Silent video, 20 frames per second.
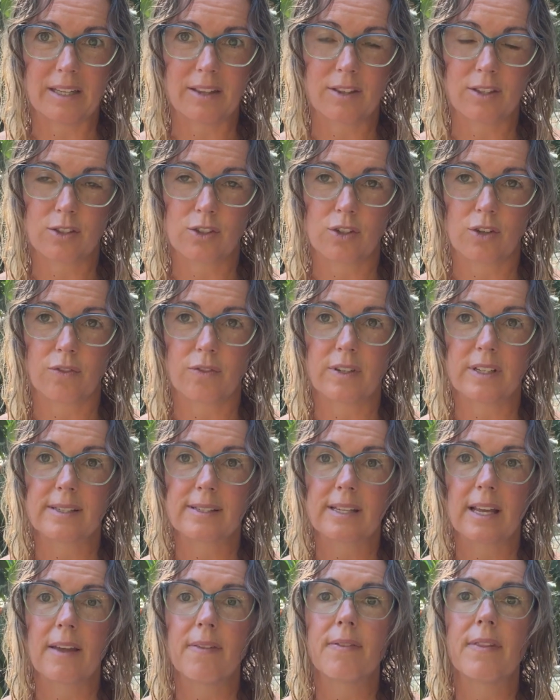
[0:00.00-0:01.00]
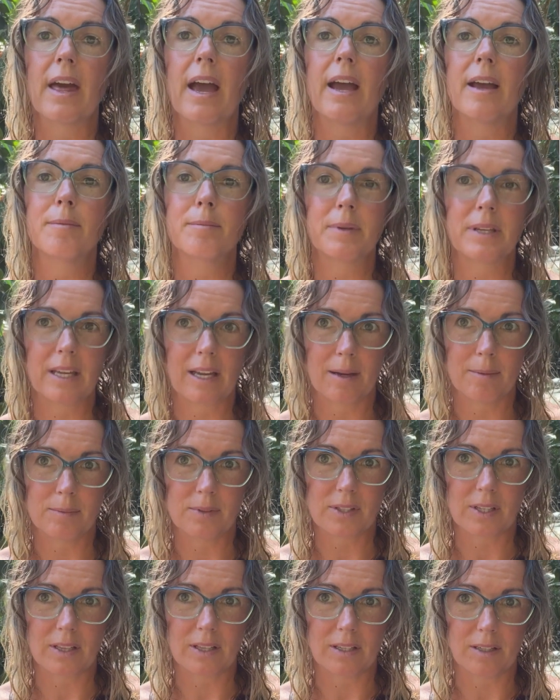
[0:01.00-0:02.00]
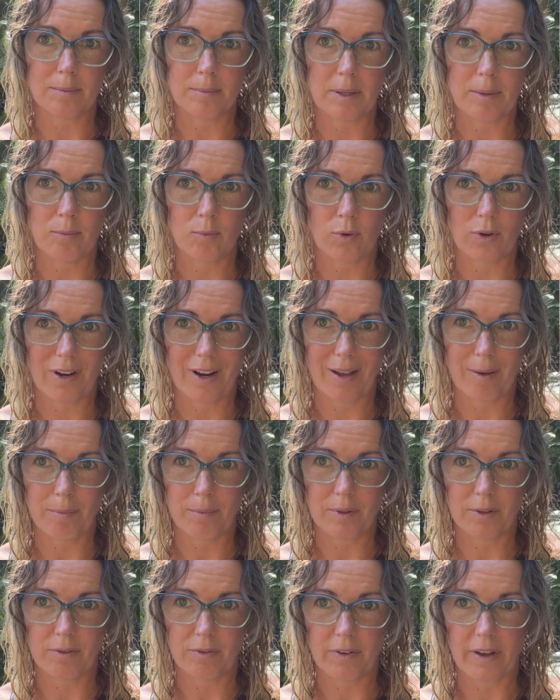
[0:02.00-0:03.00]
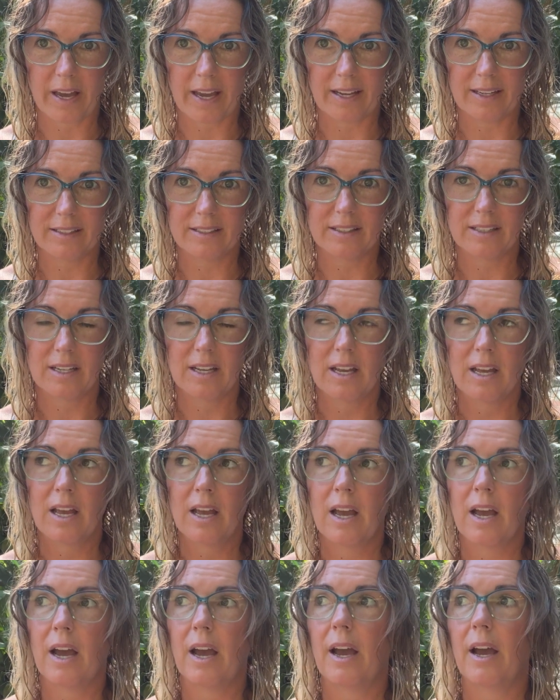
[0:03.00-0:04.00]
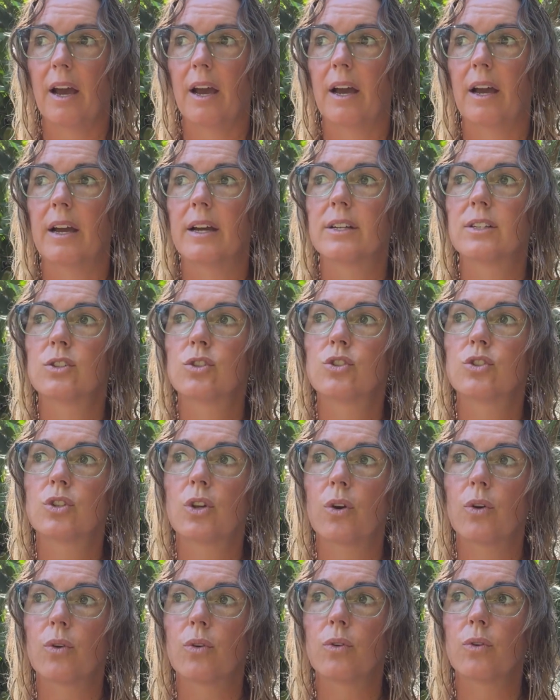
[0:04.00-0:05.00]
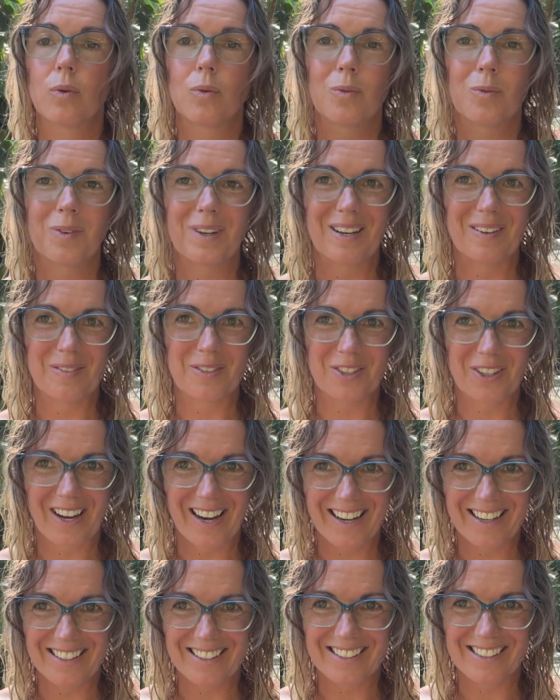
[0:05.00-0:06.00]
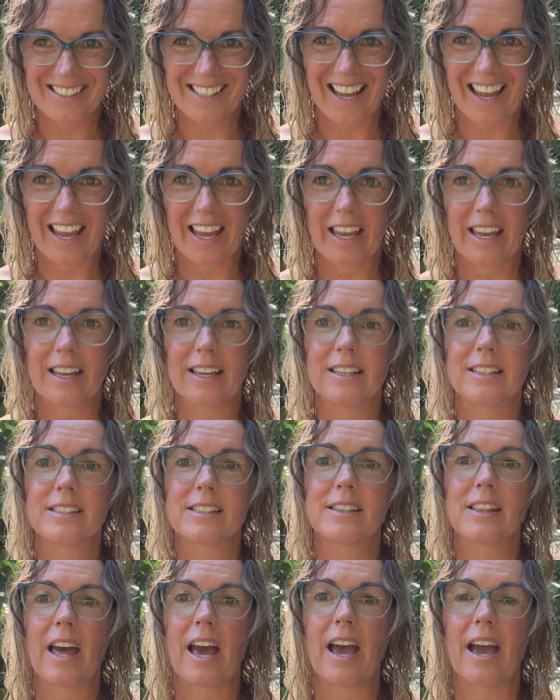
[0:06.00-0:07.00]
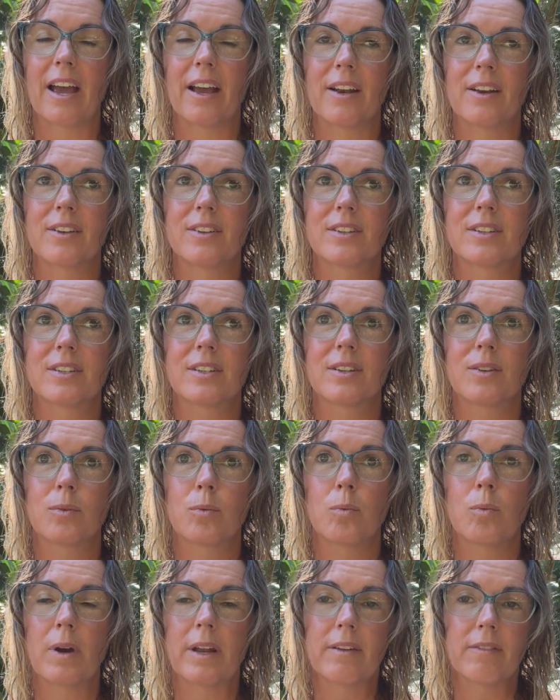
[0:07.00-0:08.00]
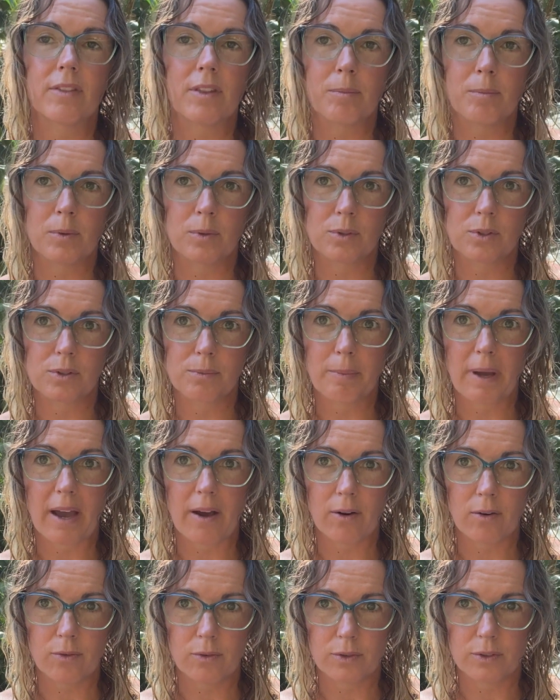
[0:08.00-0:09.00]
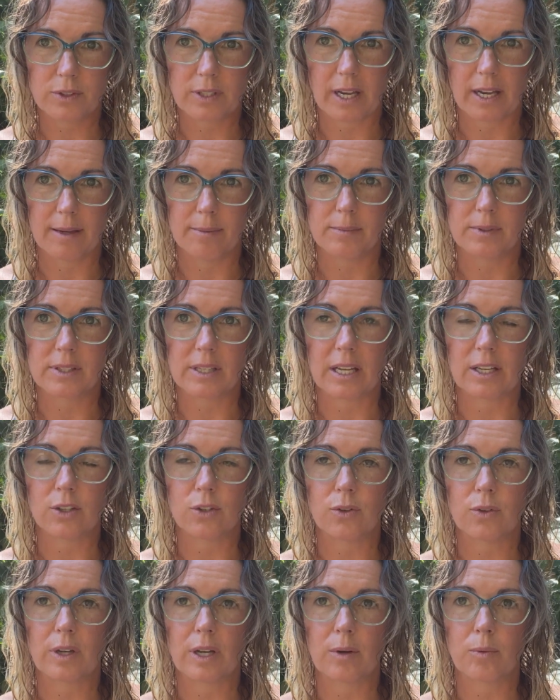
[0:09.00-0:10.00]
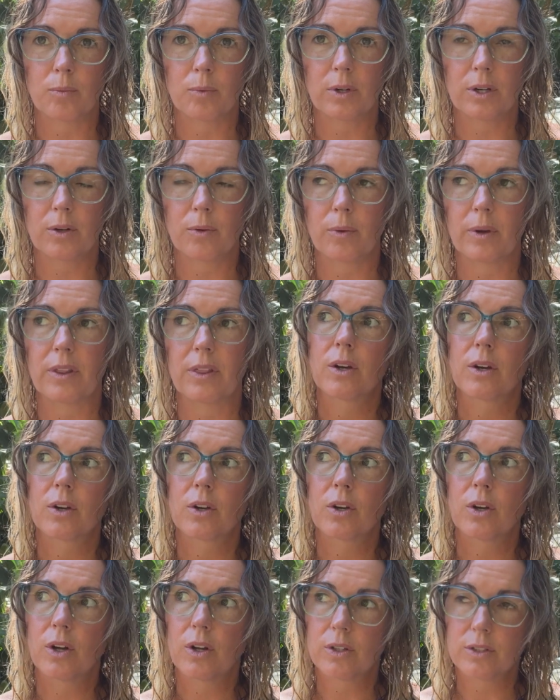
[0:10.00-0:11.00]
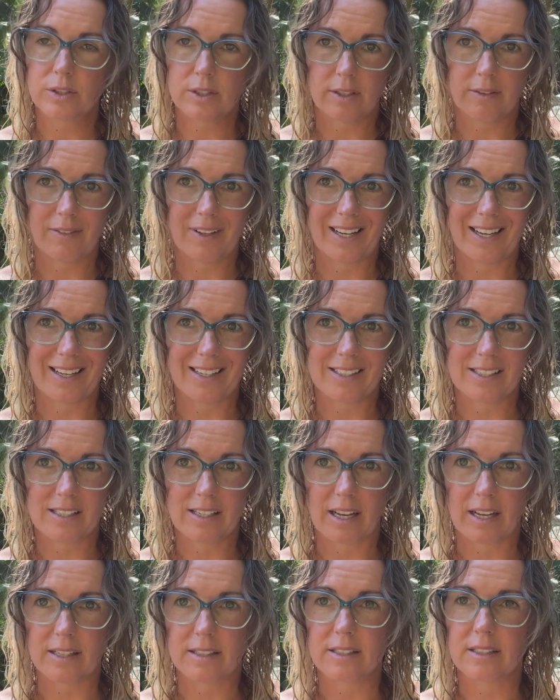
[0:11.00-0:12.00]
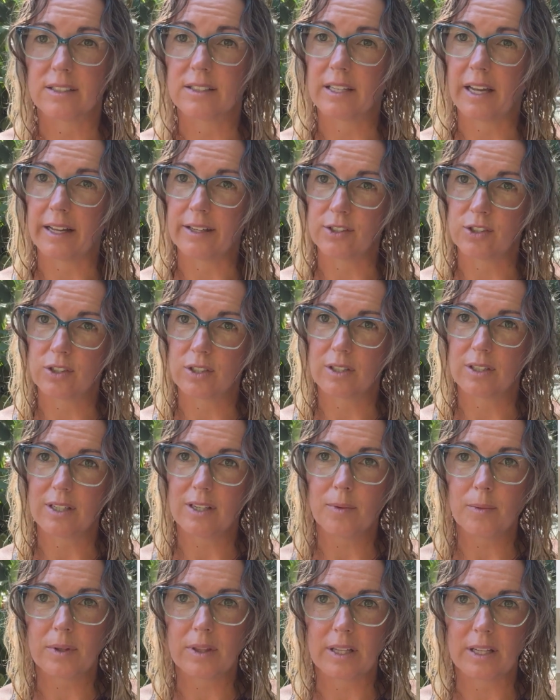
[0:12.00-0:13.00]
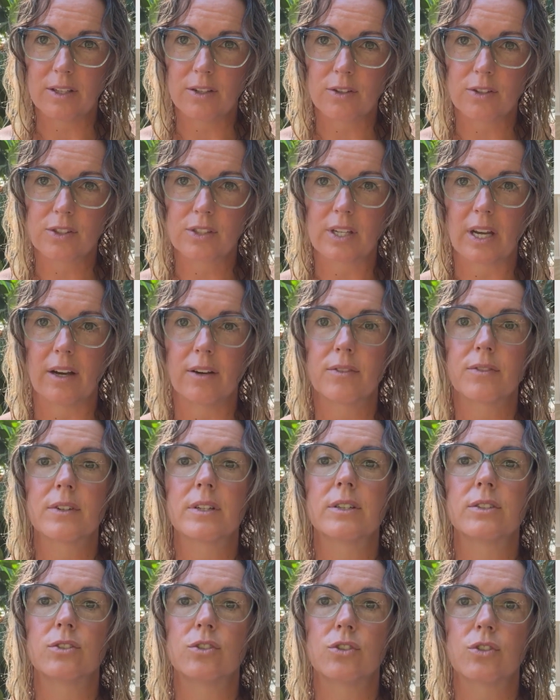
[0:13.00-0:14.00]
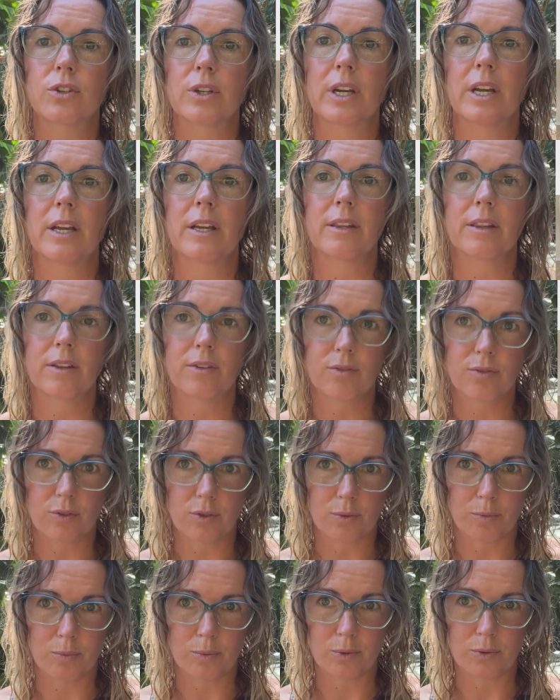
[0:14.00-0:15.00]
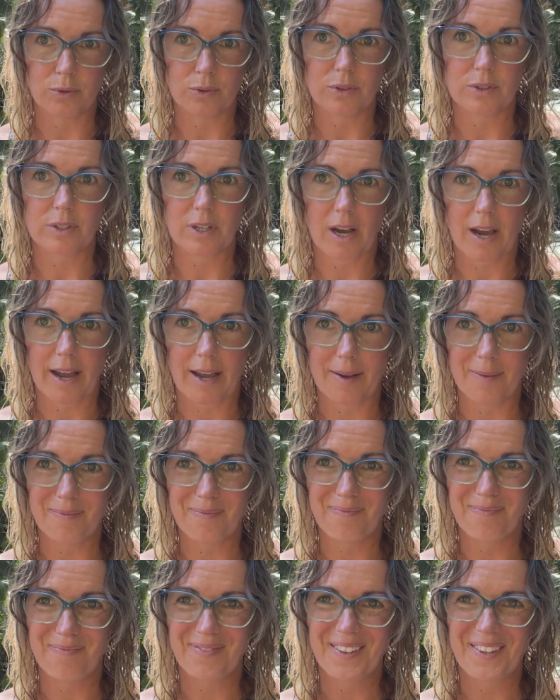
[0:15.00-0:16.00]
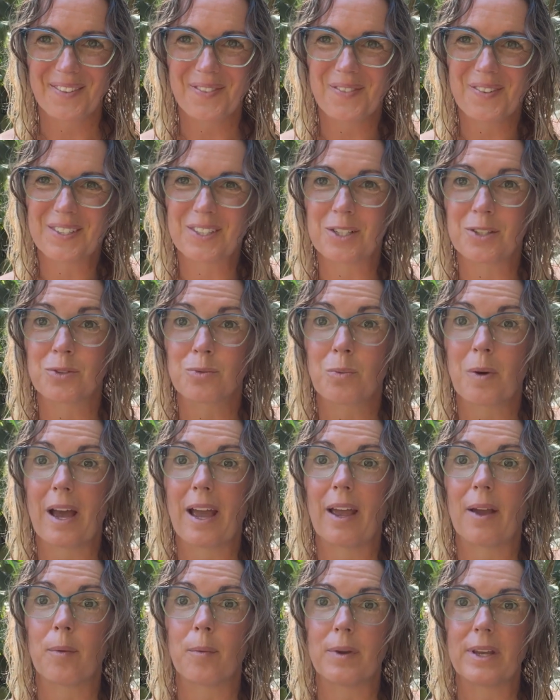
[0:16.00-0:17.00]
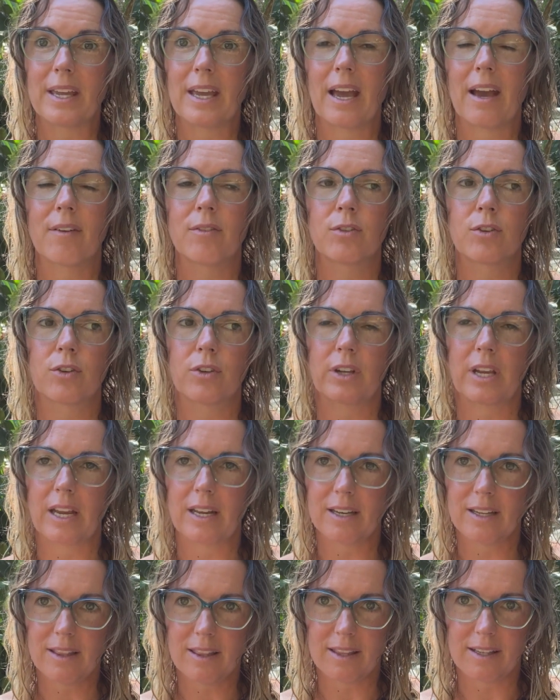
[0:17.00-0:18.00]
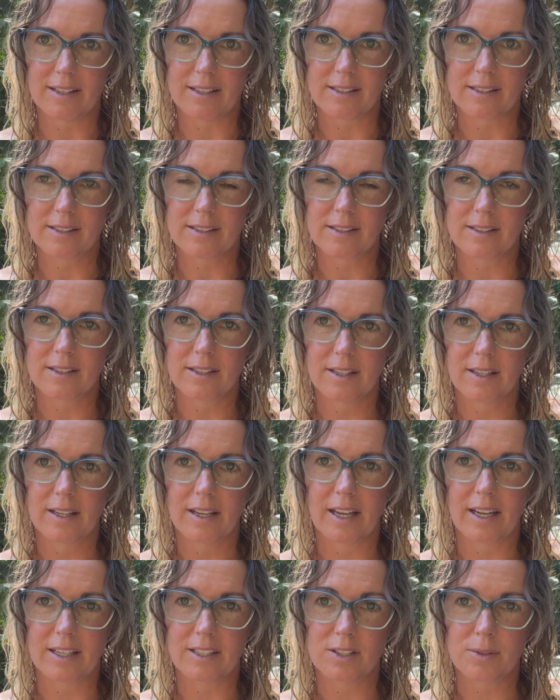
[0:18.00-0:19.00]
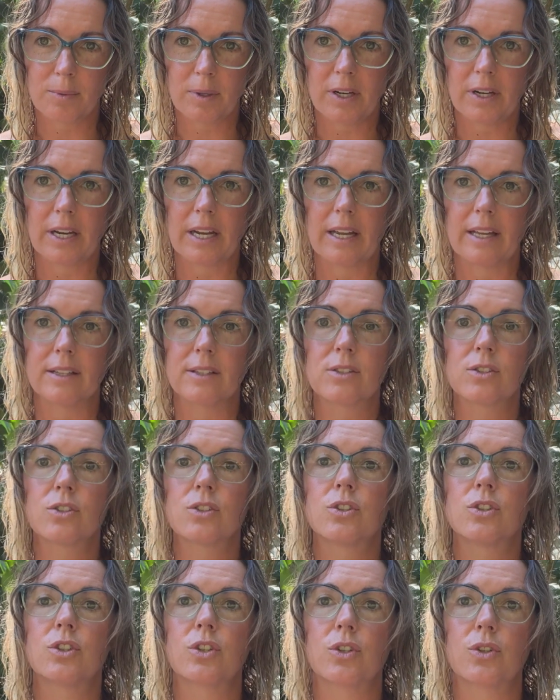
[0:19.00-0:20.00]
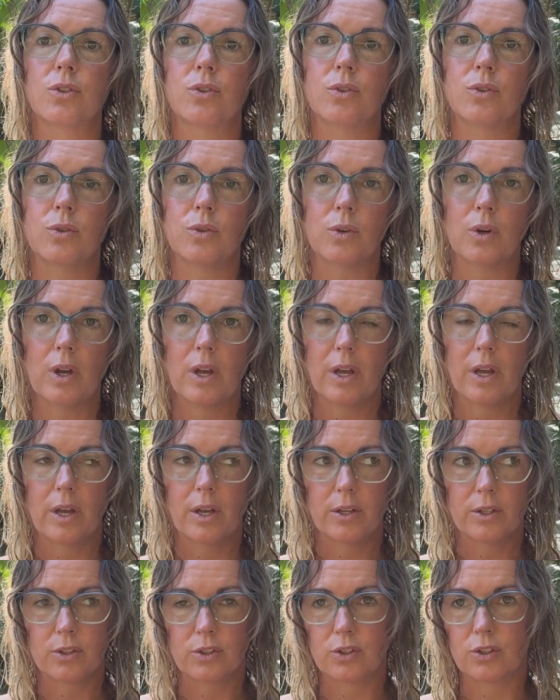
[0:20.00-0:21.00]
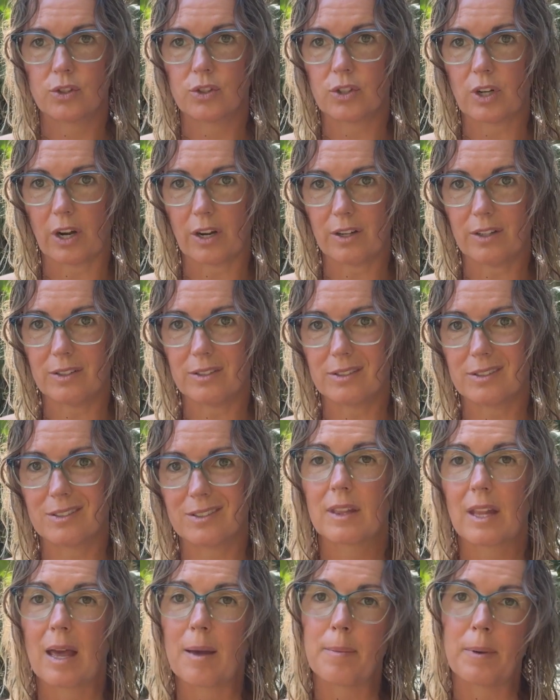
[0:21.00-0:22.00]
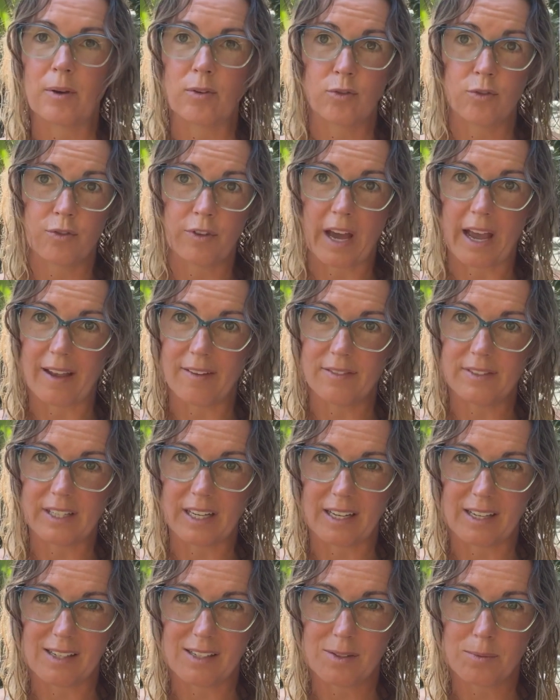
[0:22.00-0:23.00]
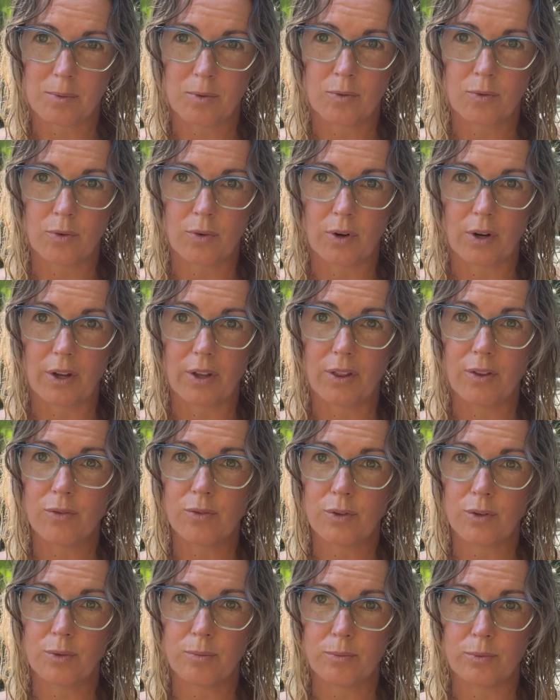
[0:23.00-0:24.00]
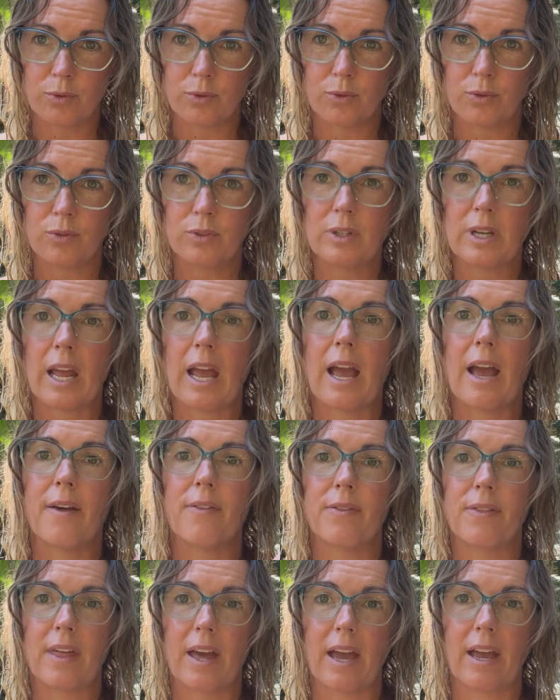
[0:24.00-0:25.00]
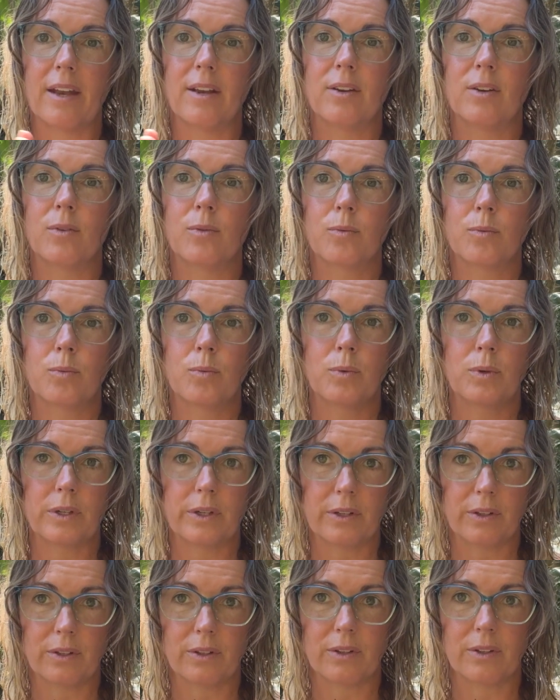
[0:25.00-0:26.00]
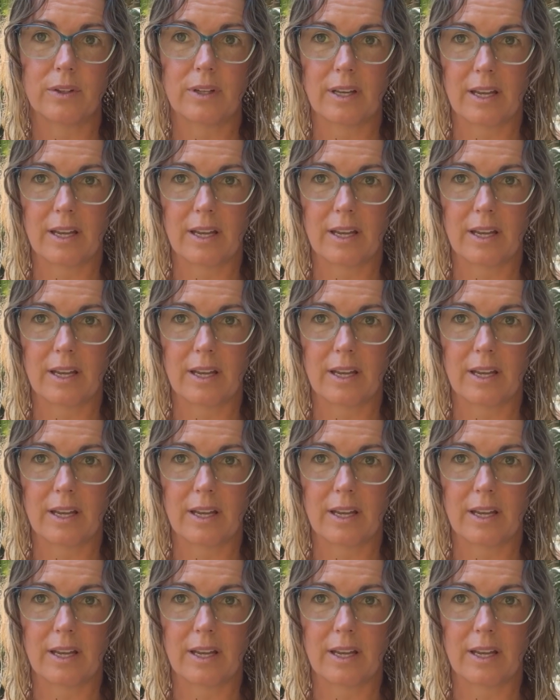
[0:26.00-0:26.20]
the surface, and that becomes a little bit more amplified. So what I'm trying to say is that one of the most powerful times that you can work with cultivating states intentionally within yourself is during the full moon time, which is why we have created this experience to start about 5 days before the full moon, and then we'll